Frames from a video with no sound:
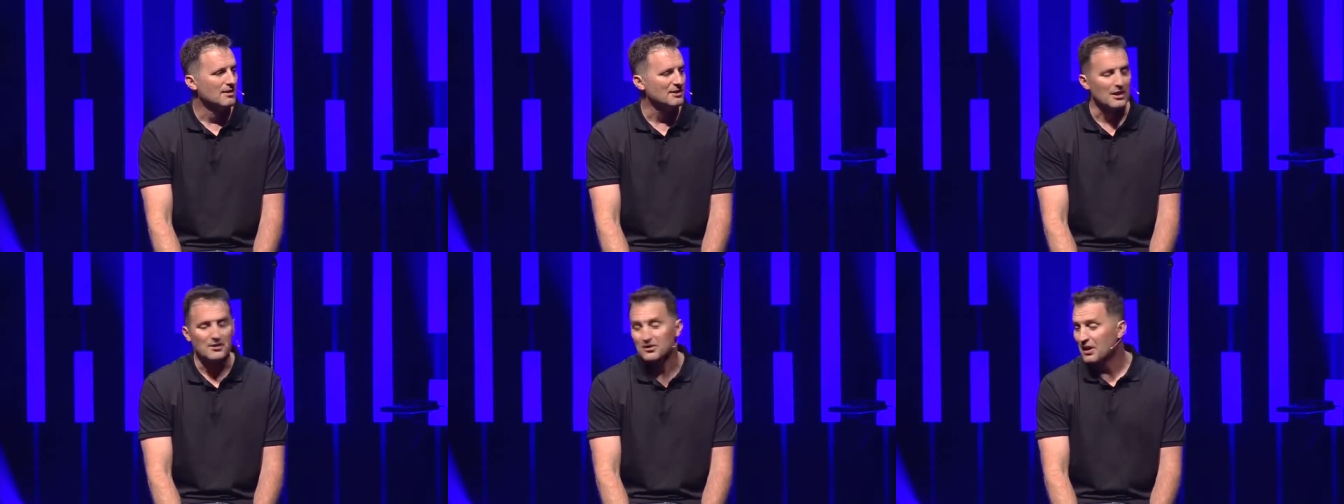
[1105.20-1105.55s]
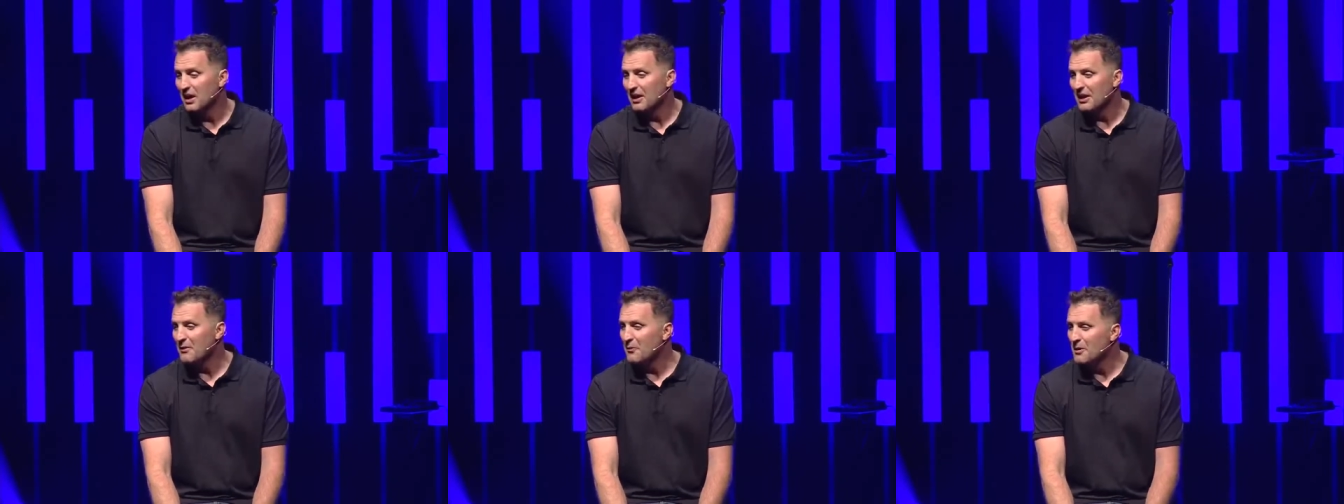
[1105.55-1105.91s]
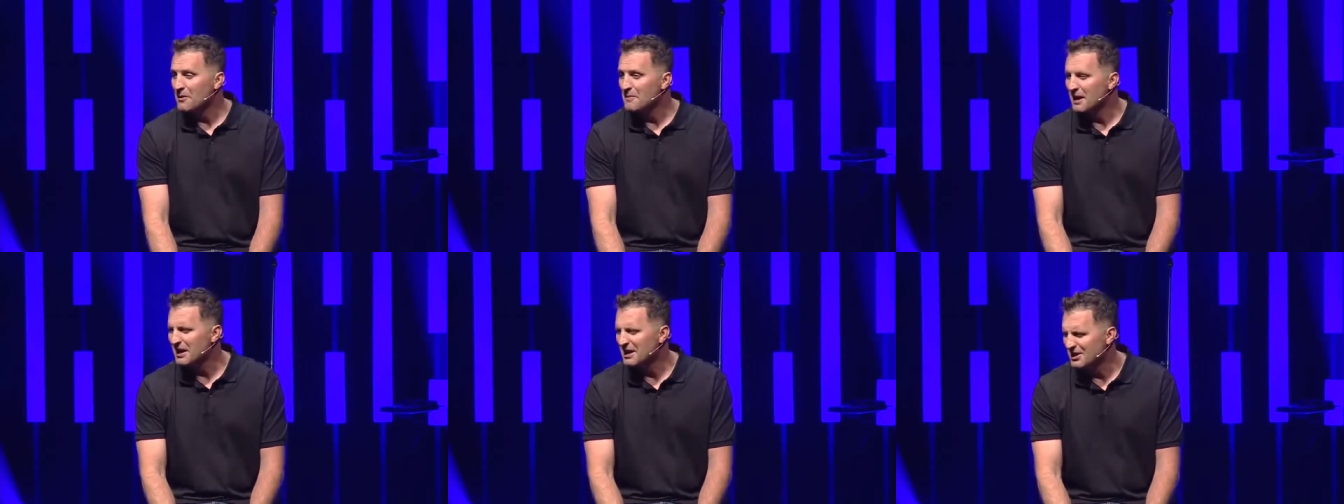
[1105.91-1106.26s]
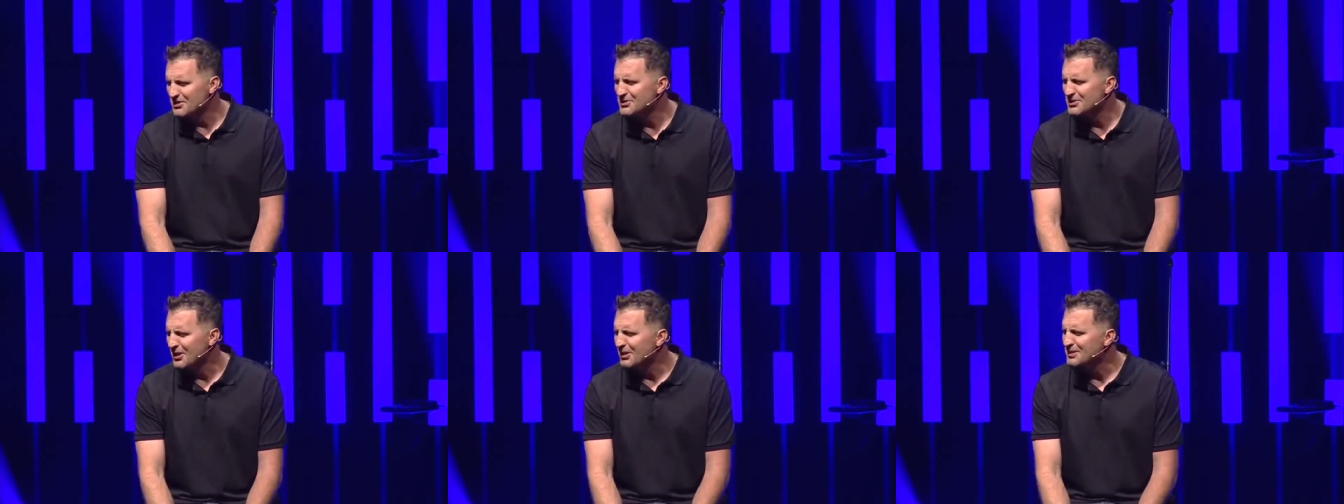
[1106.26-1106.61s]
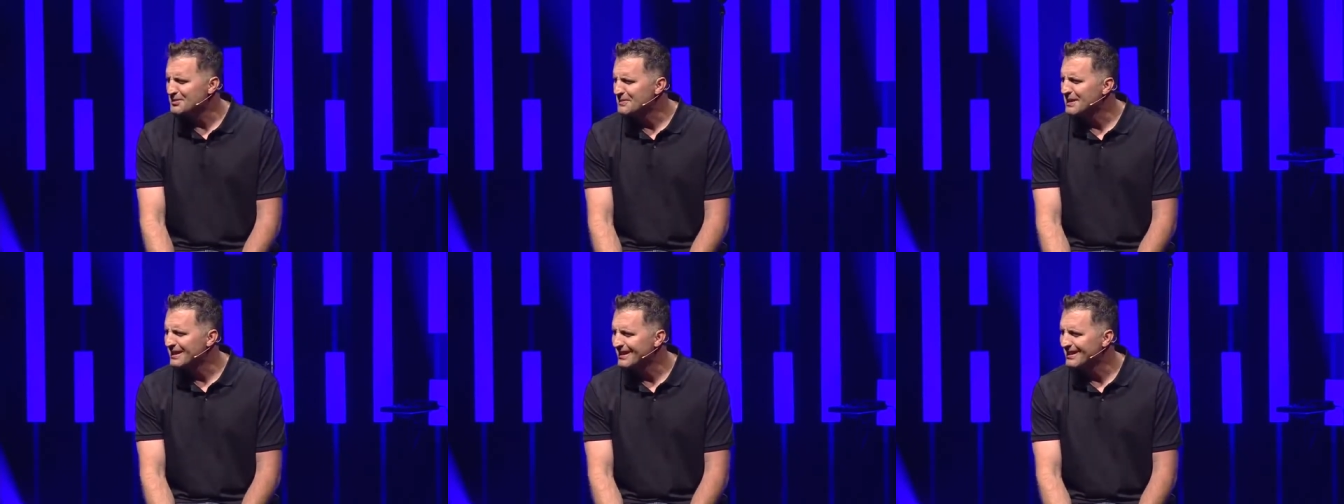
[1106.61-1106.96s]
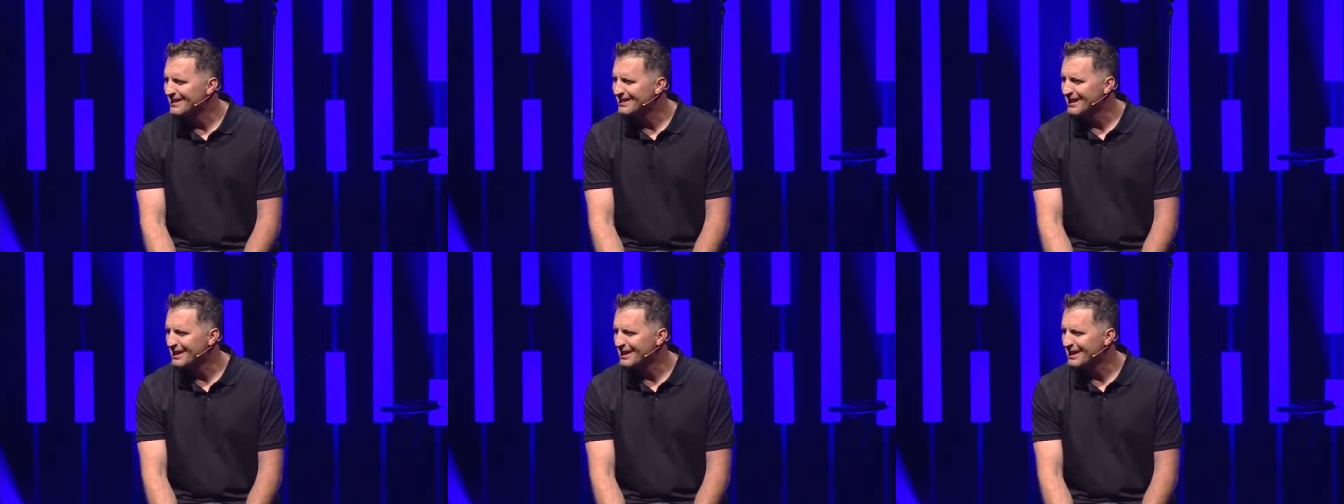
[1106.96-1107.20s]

Sounds a lot like the way my kids talk to me.